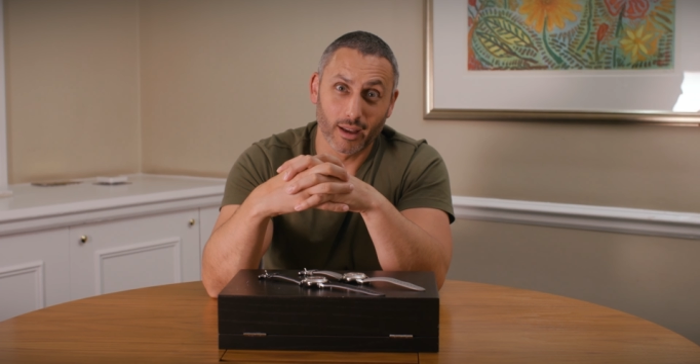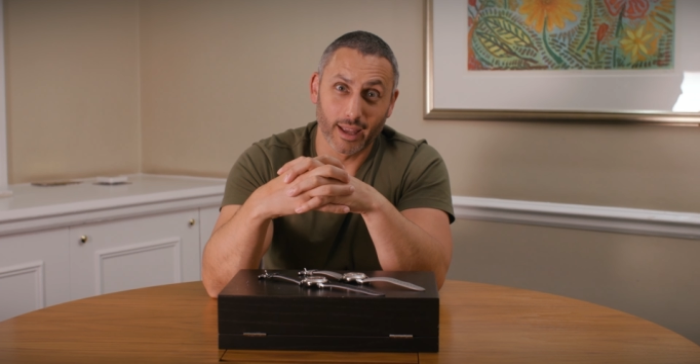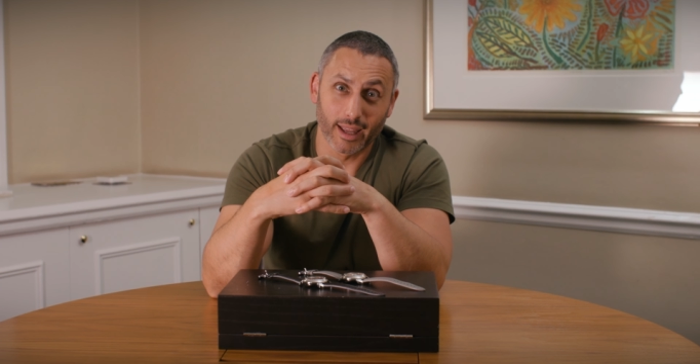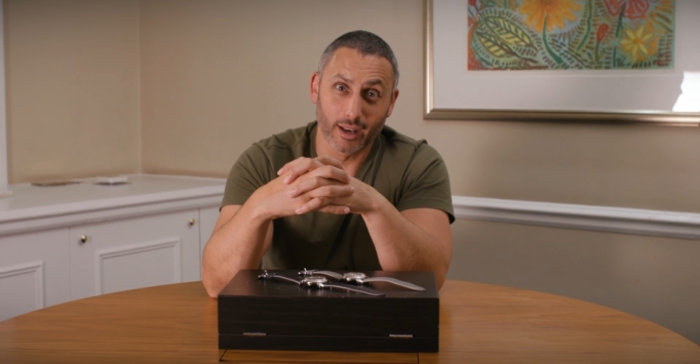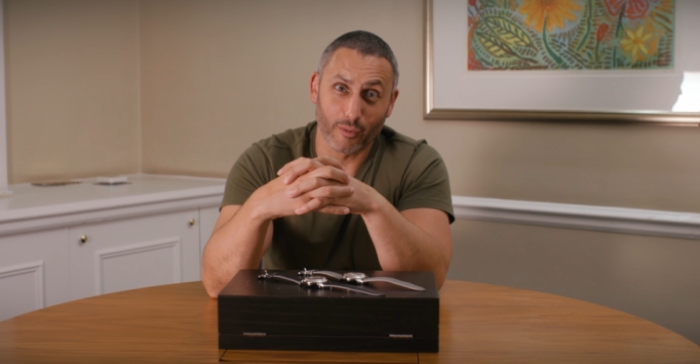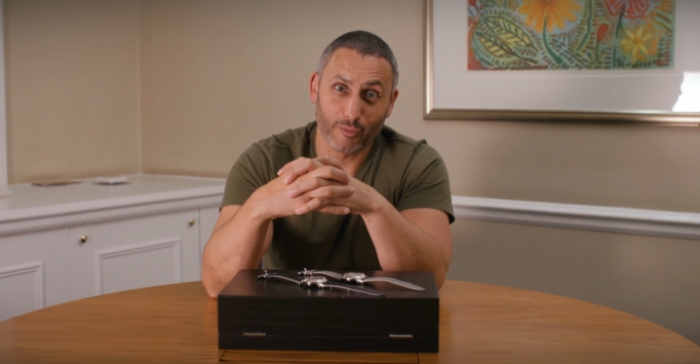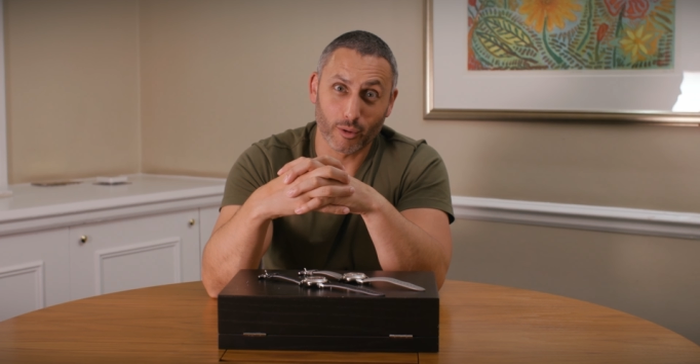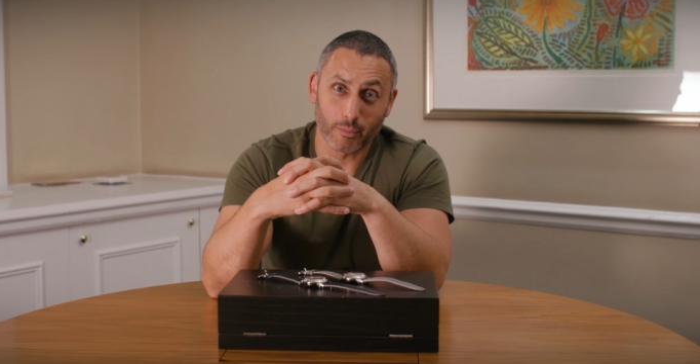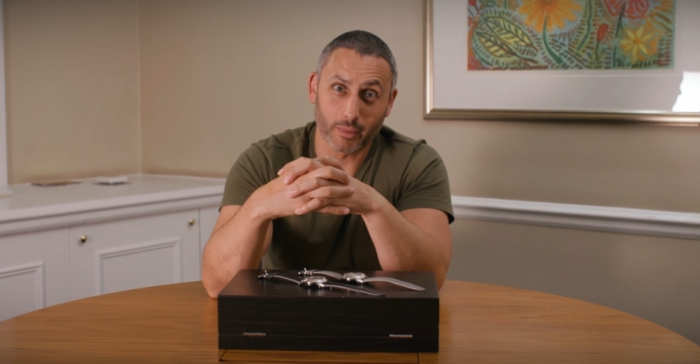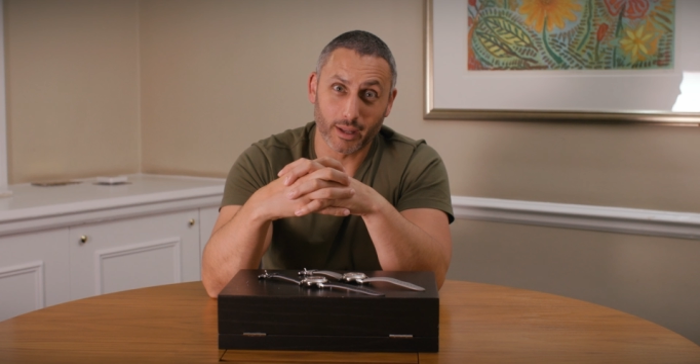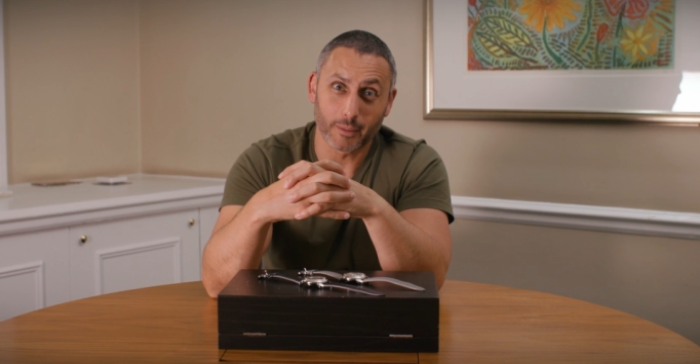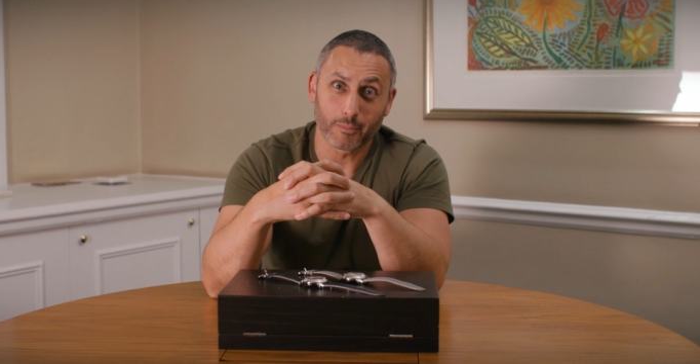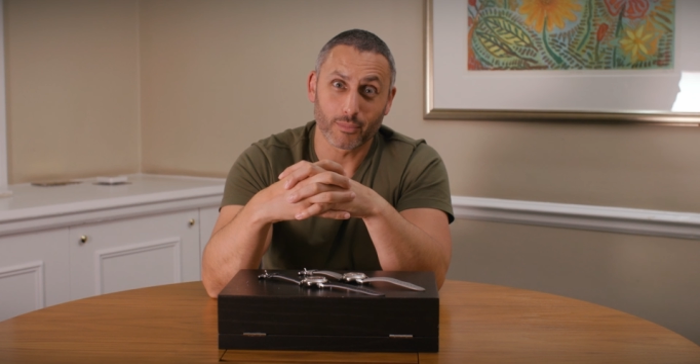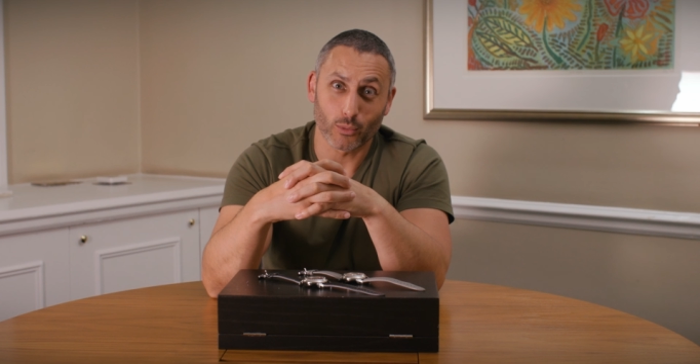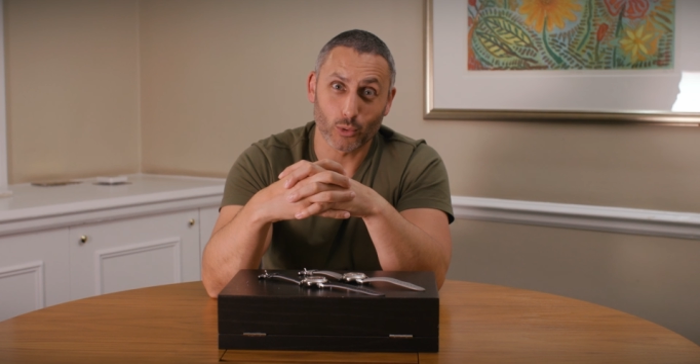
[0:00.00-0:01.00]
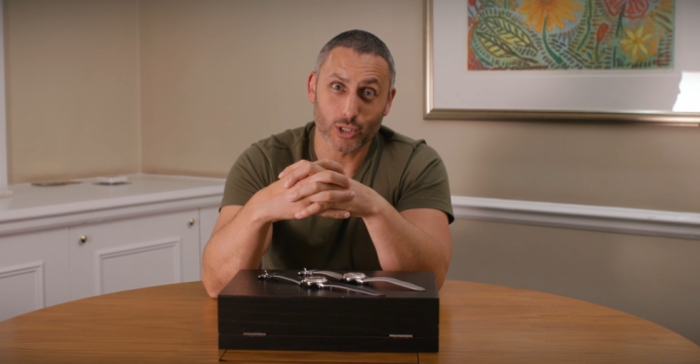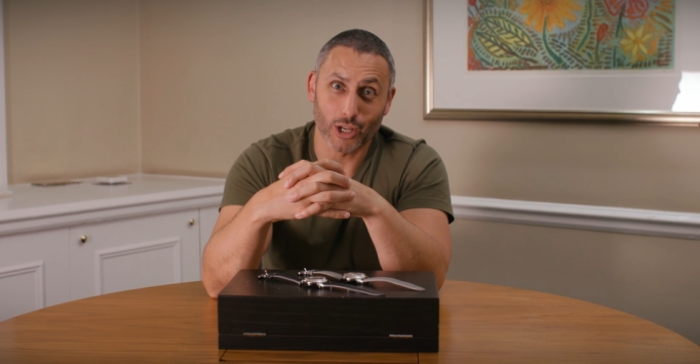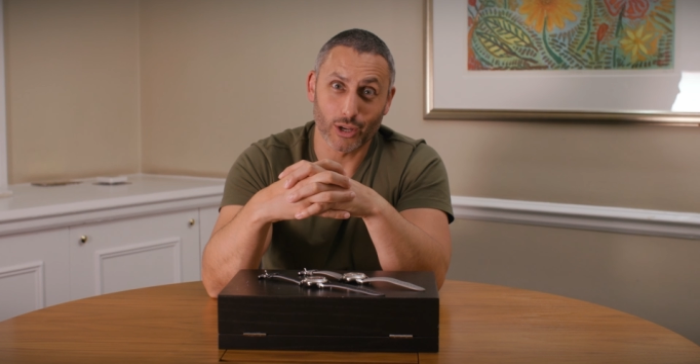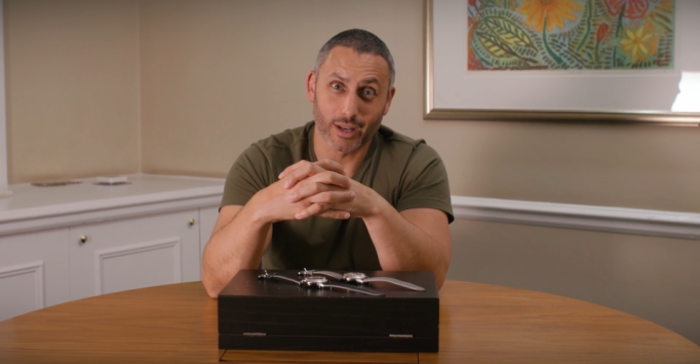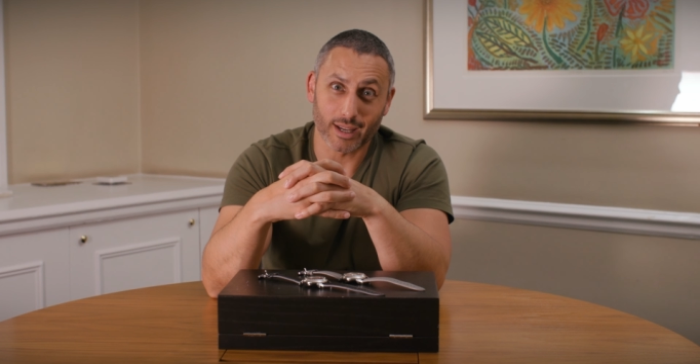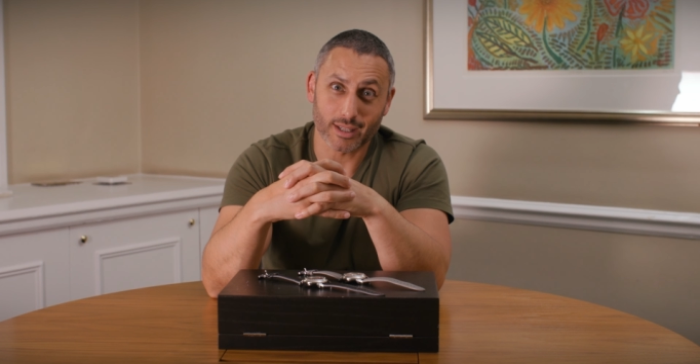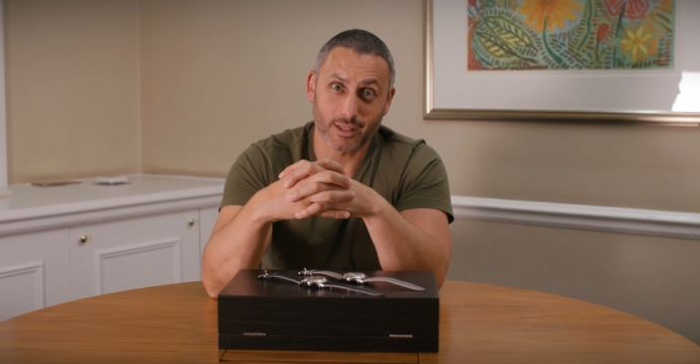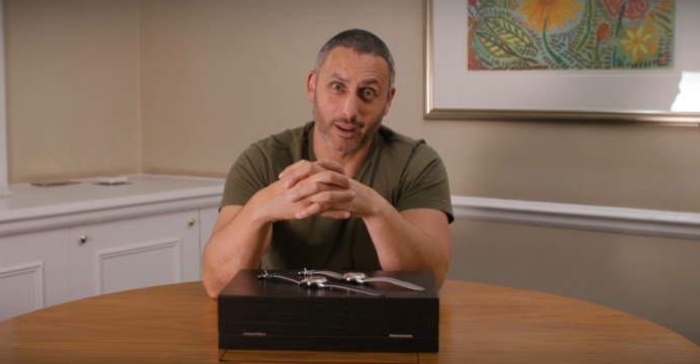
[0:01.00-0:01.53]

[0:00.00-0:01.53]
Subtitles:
Enough from me. We'll see you next